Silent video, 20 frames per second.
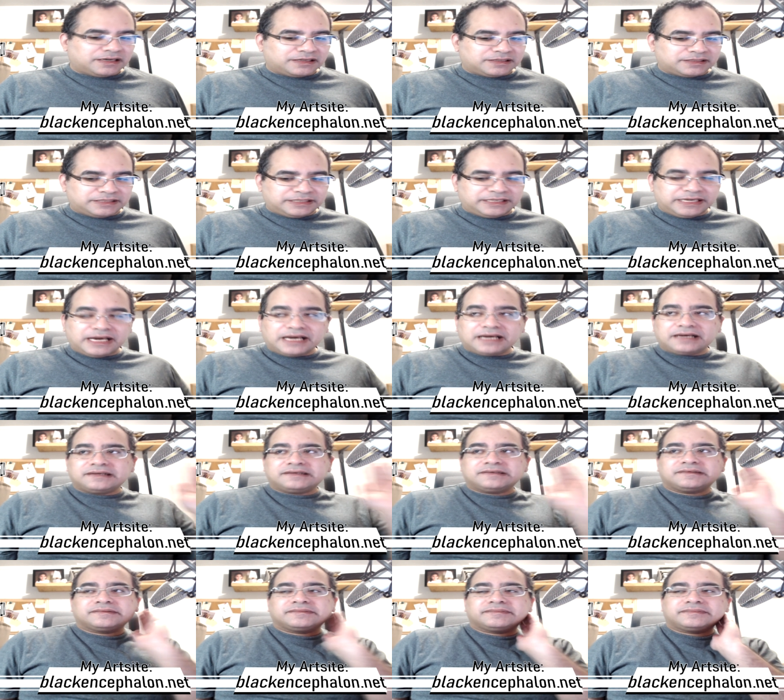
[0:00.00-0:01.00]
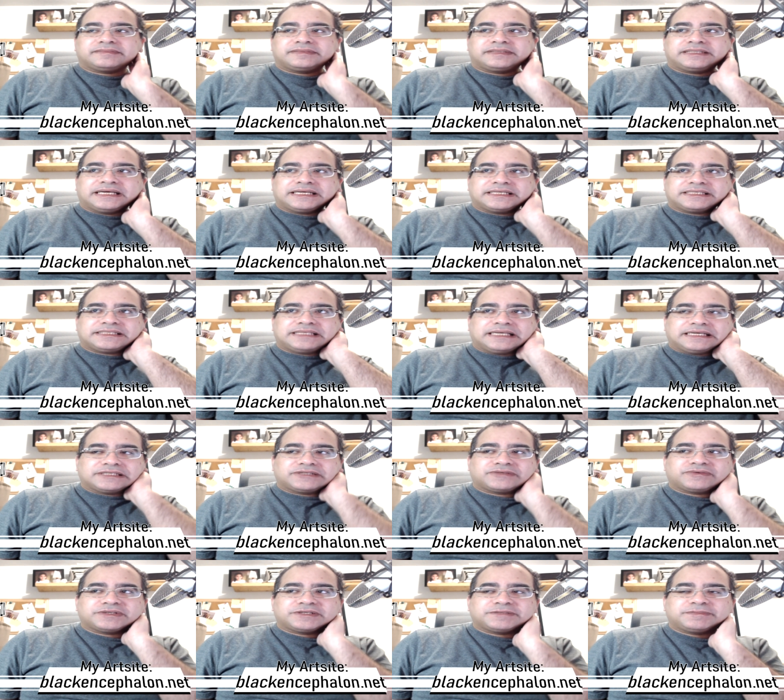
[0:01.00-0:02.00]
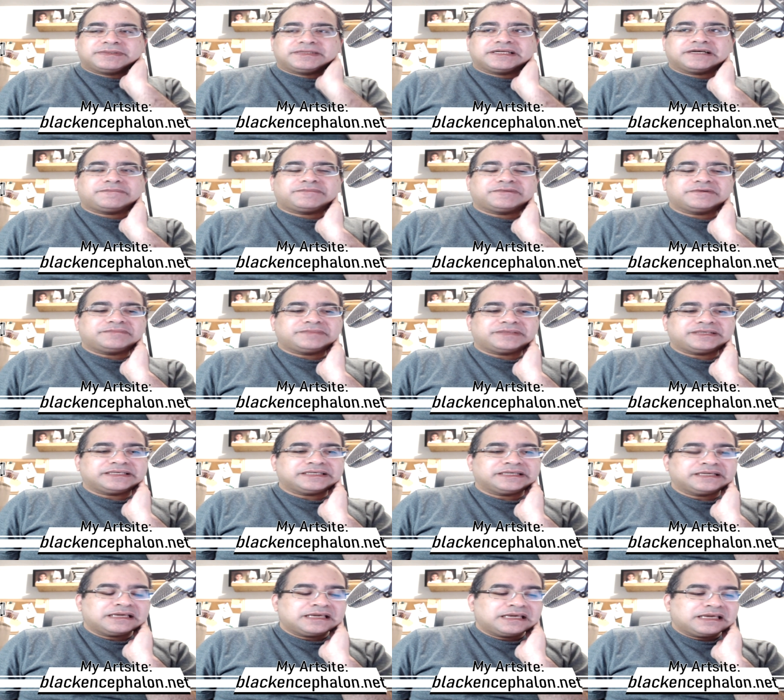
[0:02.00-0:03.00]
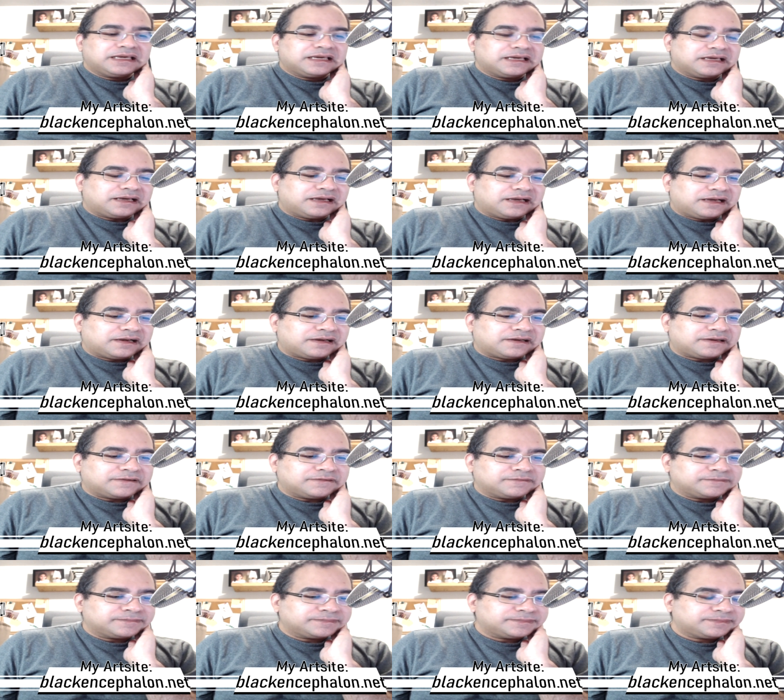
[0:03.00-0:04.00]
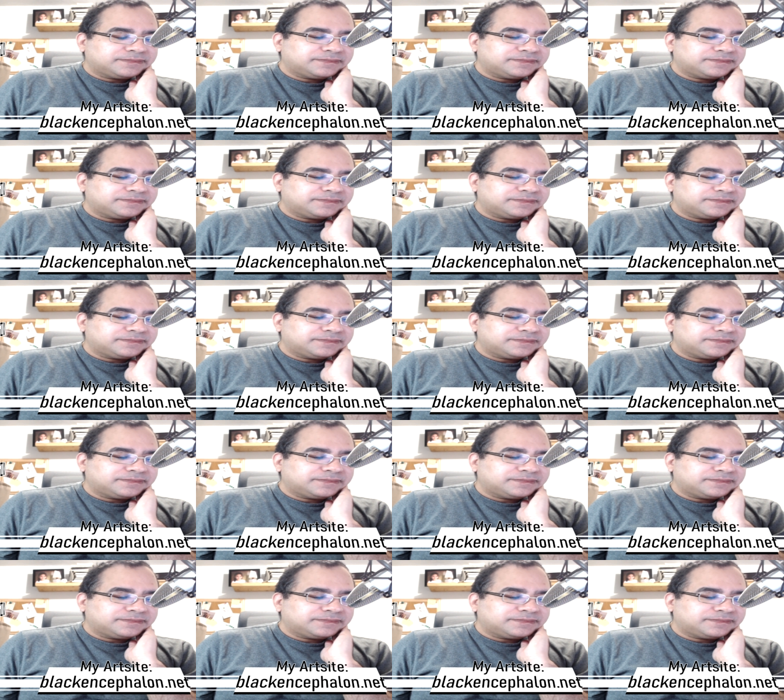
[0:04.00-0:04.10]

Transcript: yeah, that's that's what's been up with me. Um,